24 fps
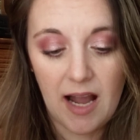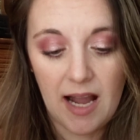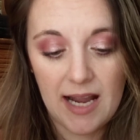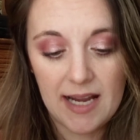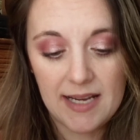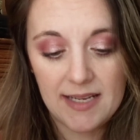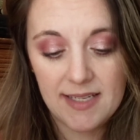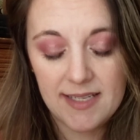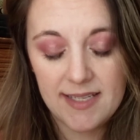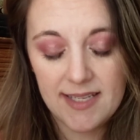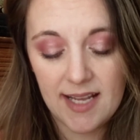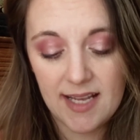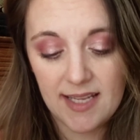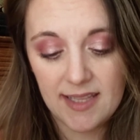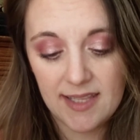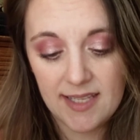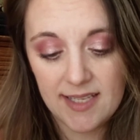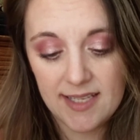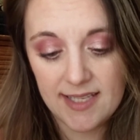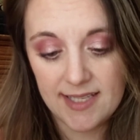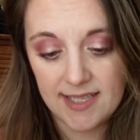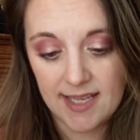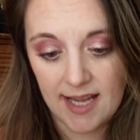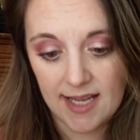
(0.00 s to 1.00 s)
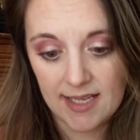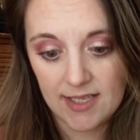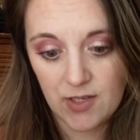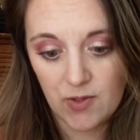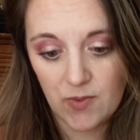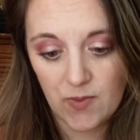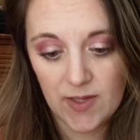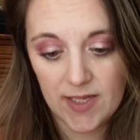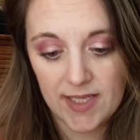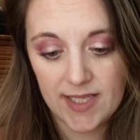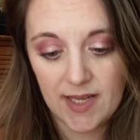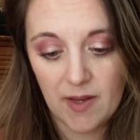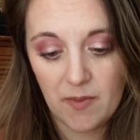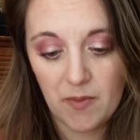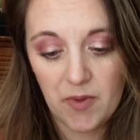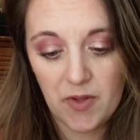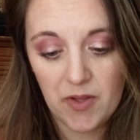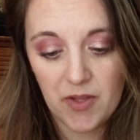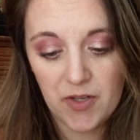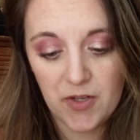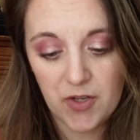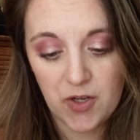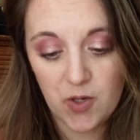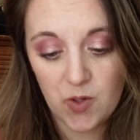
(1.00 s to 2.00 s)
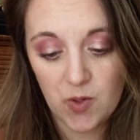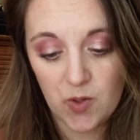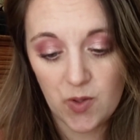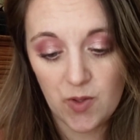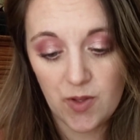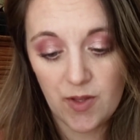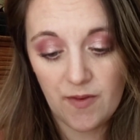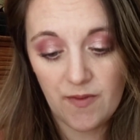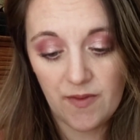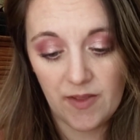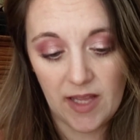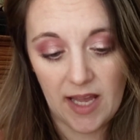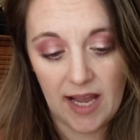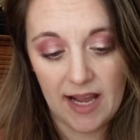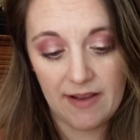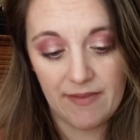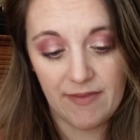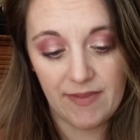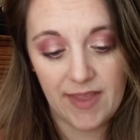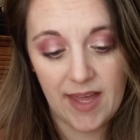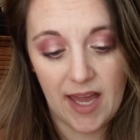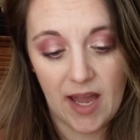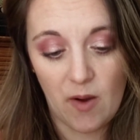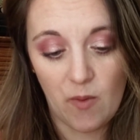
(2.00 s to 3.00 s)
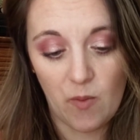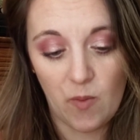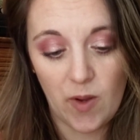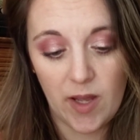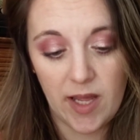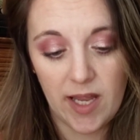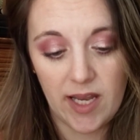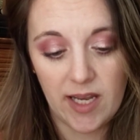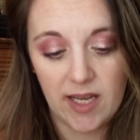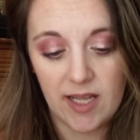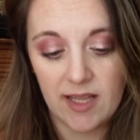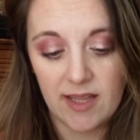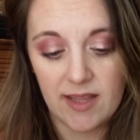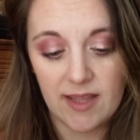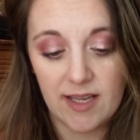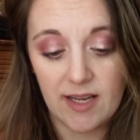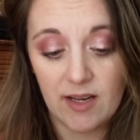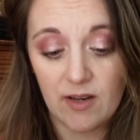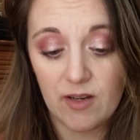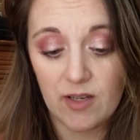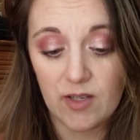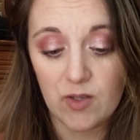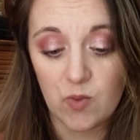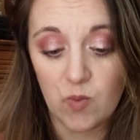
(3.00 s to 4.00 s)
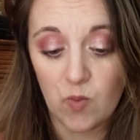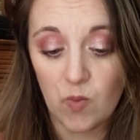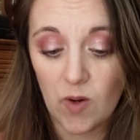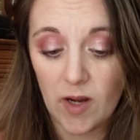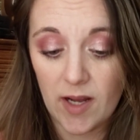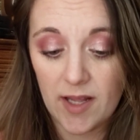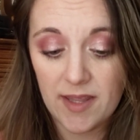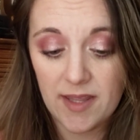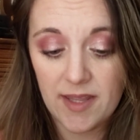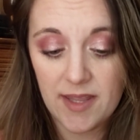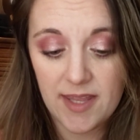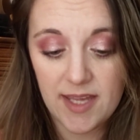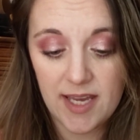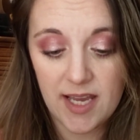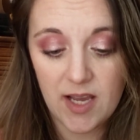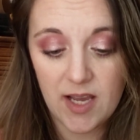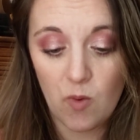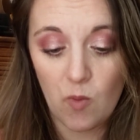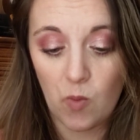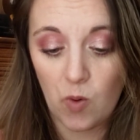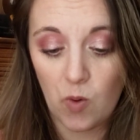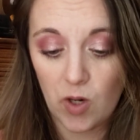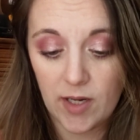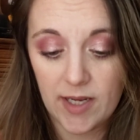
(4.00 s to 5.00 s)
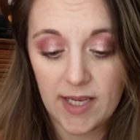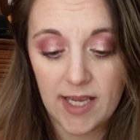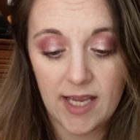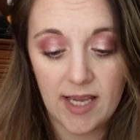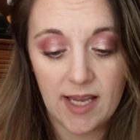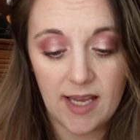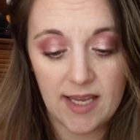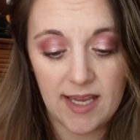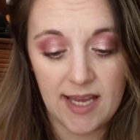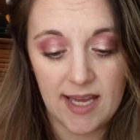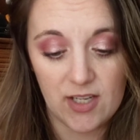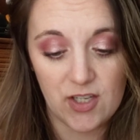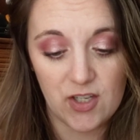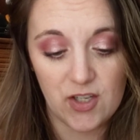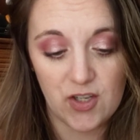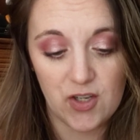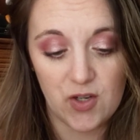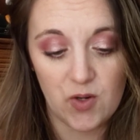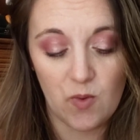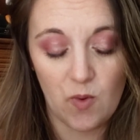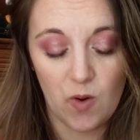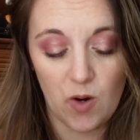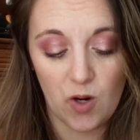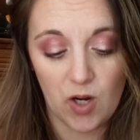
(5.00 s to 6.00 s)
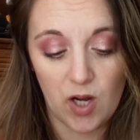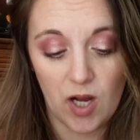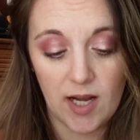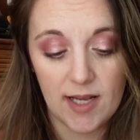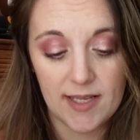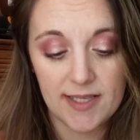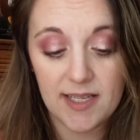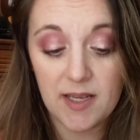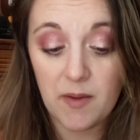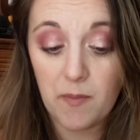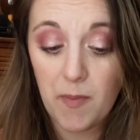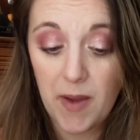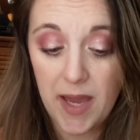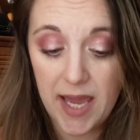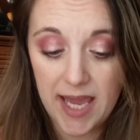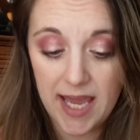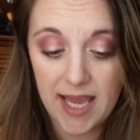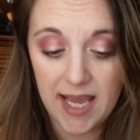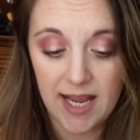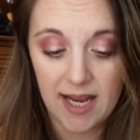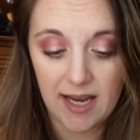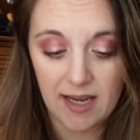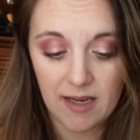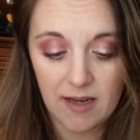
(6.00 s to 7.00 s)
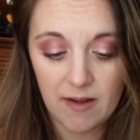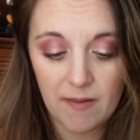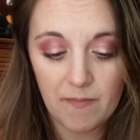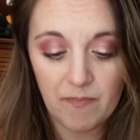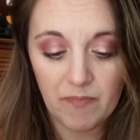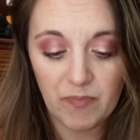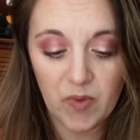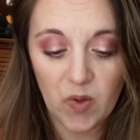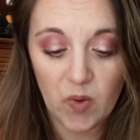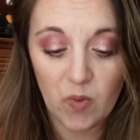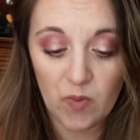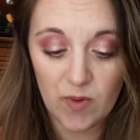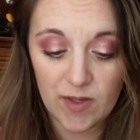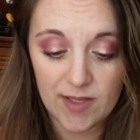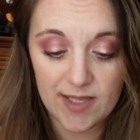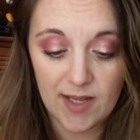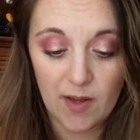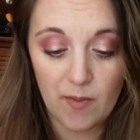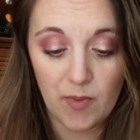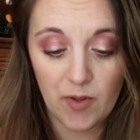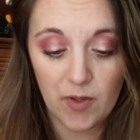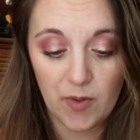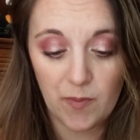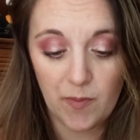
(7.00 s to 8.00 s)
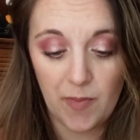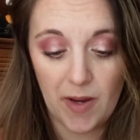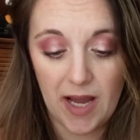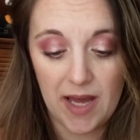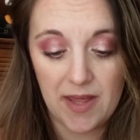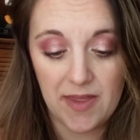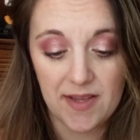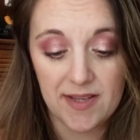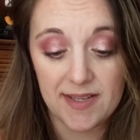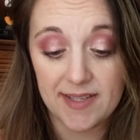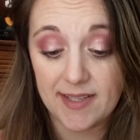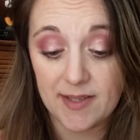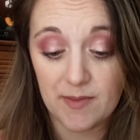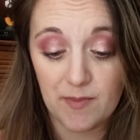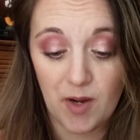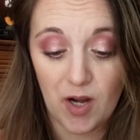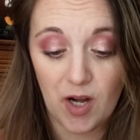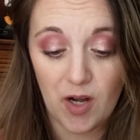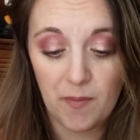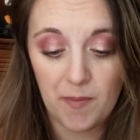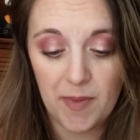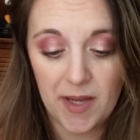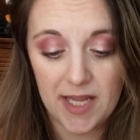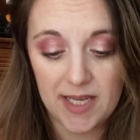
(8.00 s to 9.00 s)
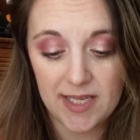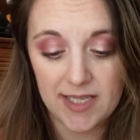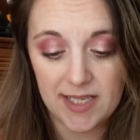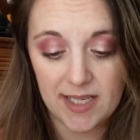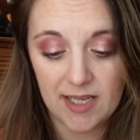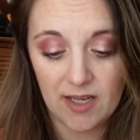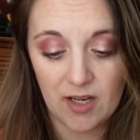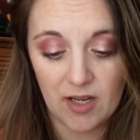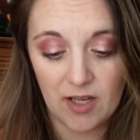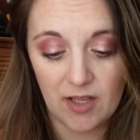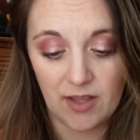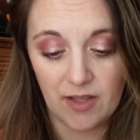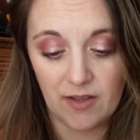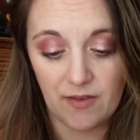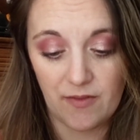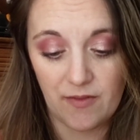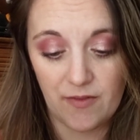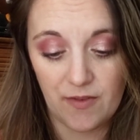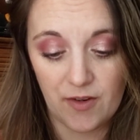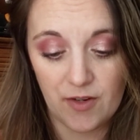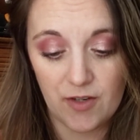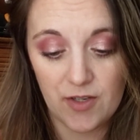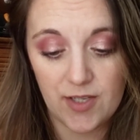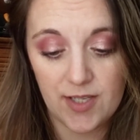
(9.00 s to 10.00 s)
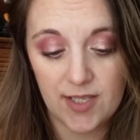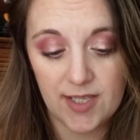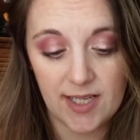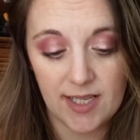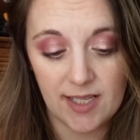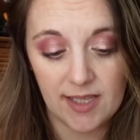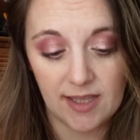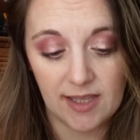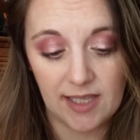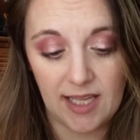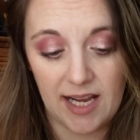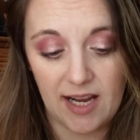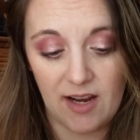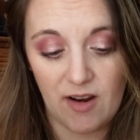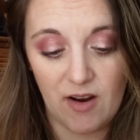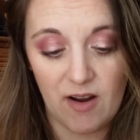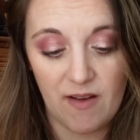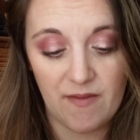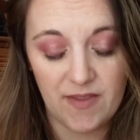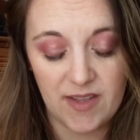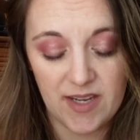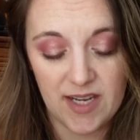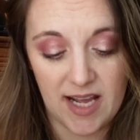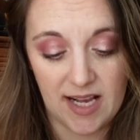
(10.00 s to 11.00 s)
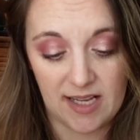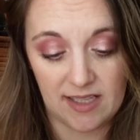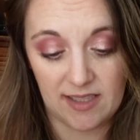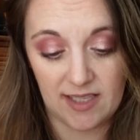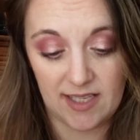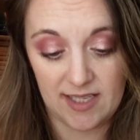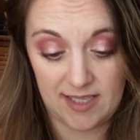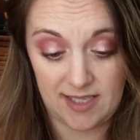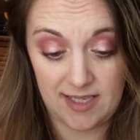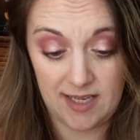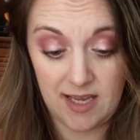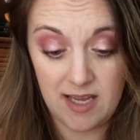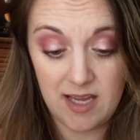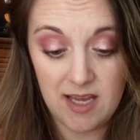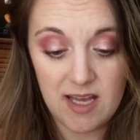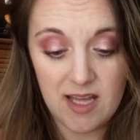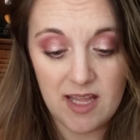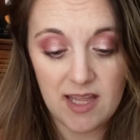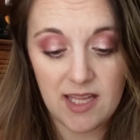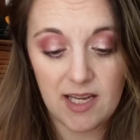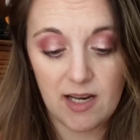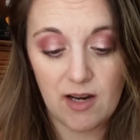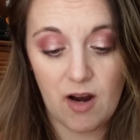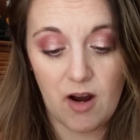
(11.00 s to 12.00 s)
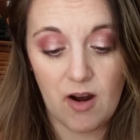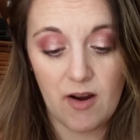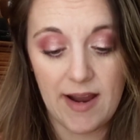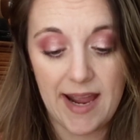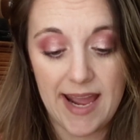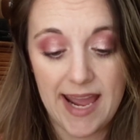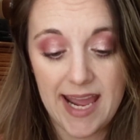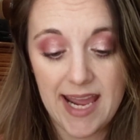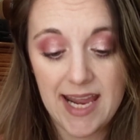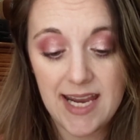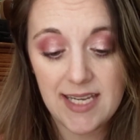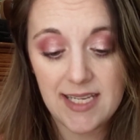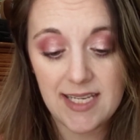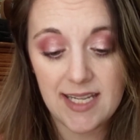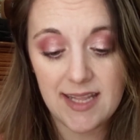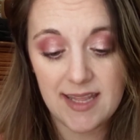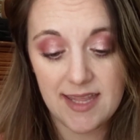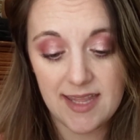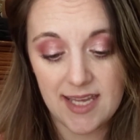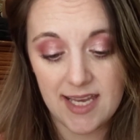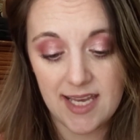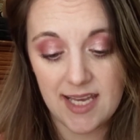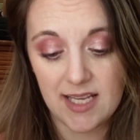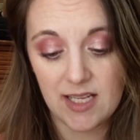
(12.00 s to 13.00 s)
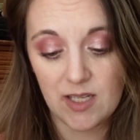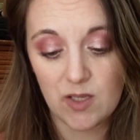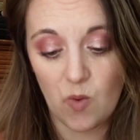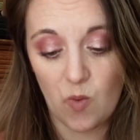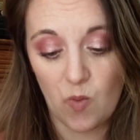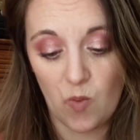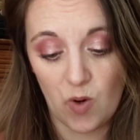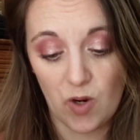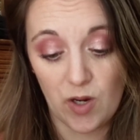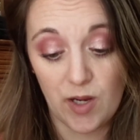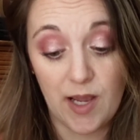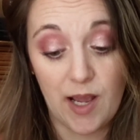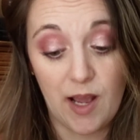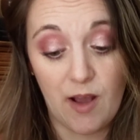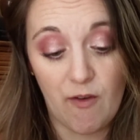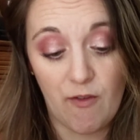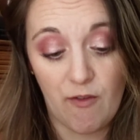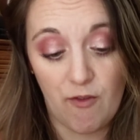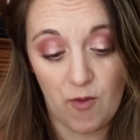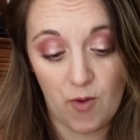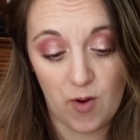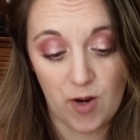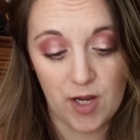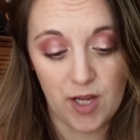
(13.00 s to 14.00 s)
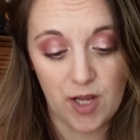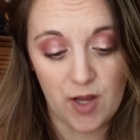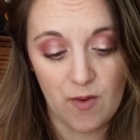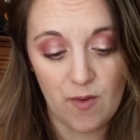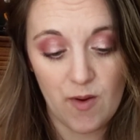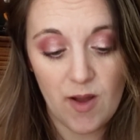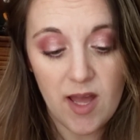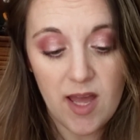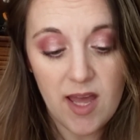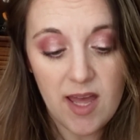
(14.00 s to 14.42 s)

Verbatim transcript: I designed this set to resemble the truth of life, that when there is one thing working against you or causing pain, resembled by the small pendant on the first layer of the necklace, there are 8 things working for you.